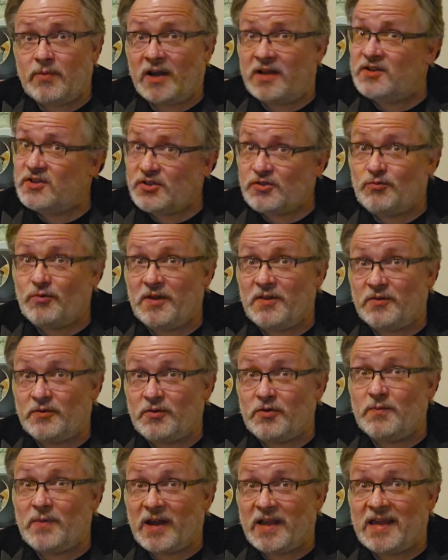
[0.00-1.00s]
I just went
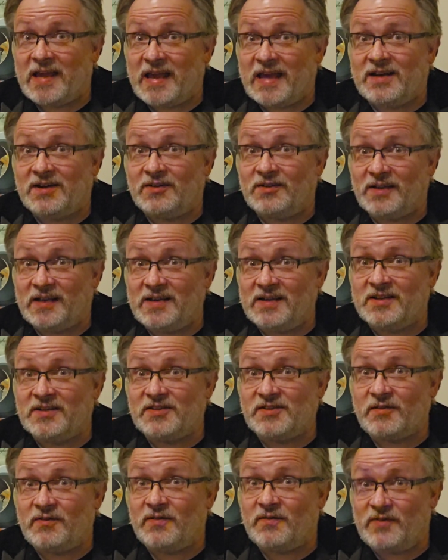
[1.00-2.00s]
through my
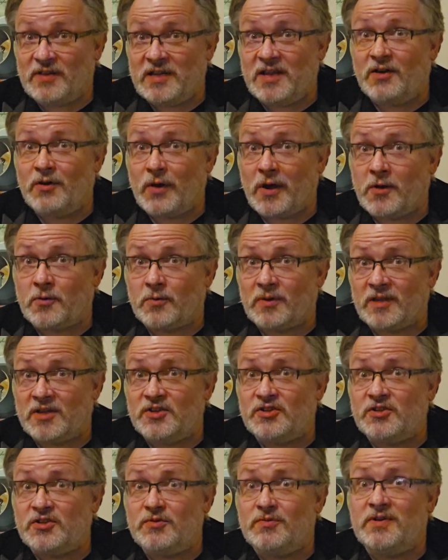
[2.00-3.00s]
analytics of the video I
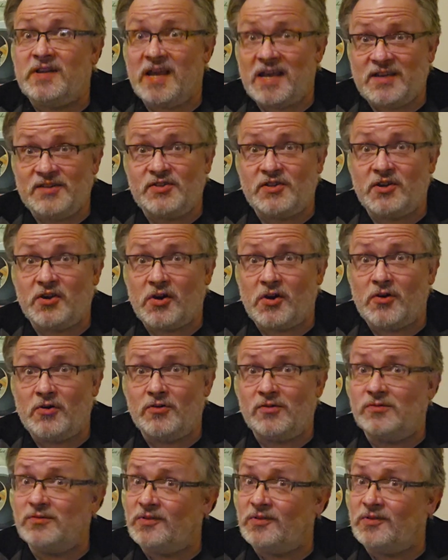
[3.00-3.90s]
released two days ago.